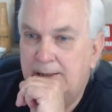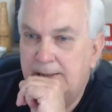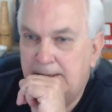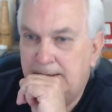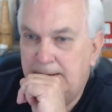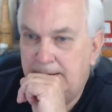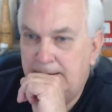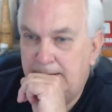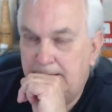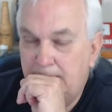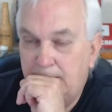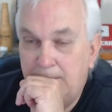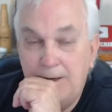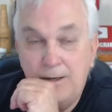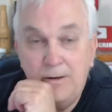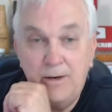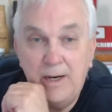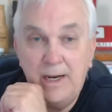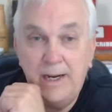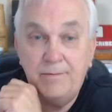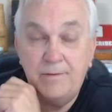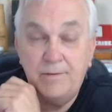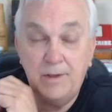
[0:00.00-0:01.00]
That's good. We're
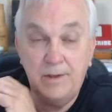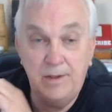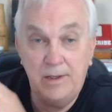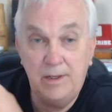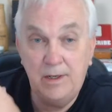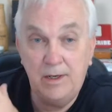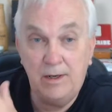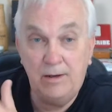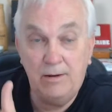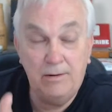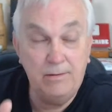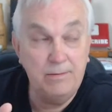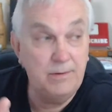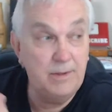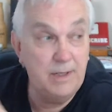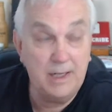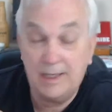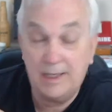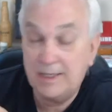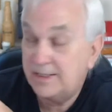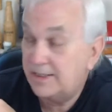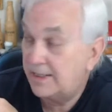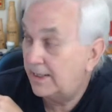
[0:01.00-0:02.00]
going to have to,
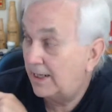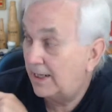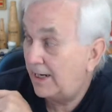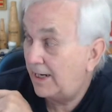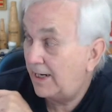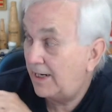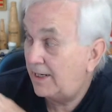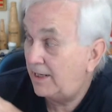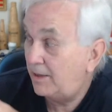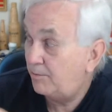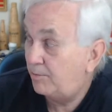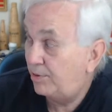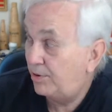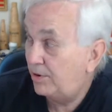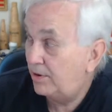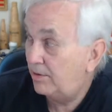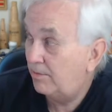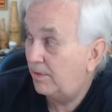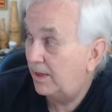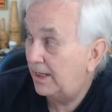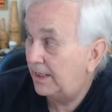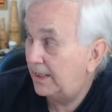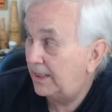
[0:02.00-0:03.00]
like I said, I hadn't even
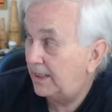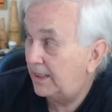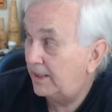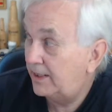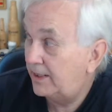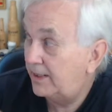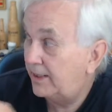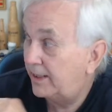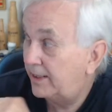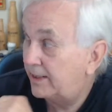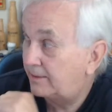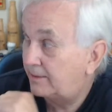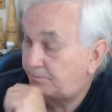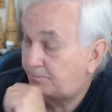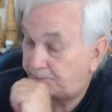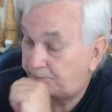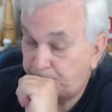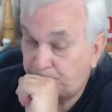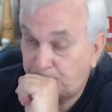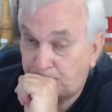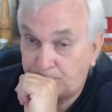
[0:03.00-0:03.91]
put mine in yet,